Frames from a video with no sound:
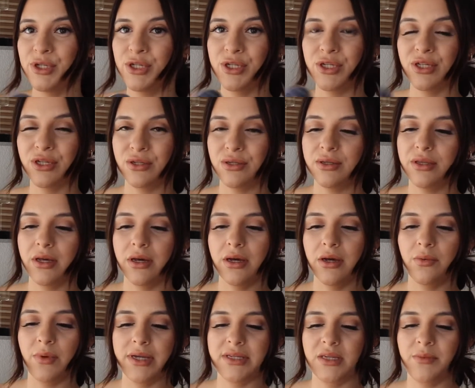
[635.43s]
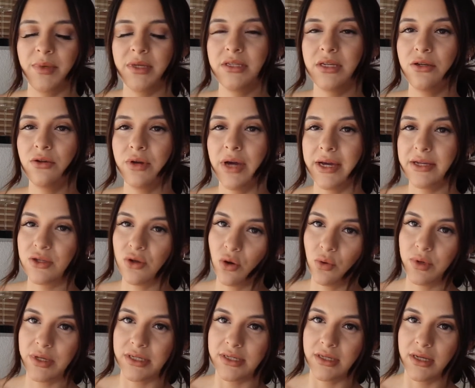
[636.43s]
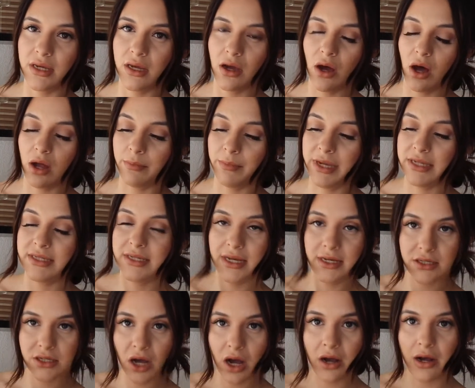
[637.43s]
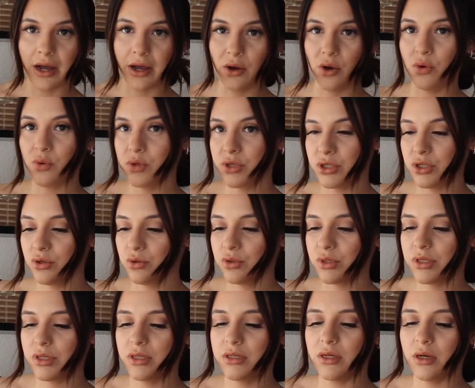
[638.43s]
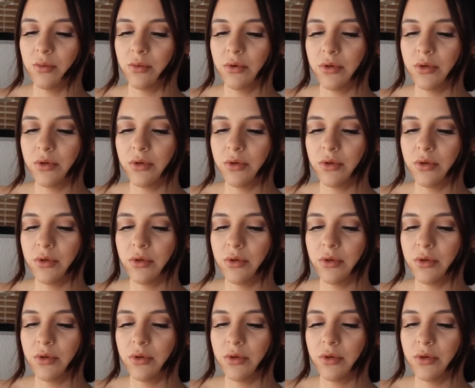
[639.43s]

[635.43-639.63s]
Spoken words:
is the recipes that you guys always see on my TikTok. I always use the double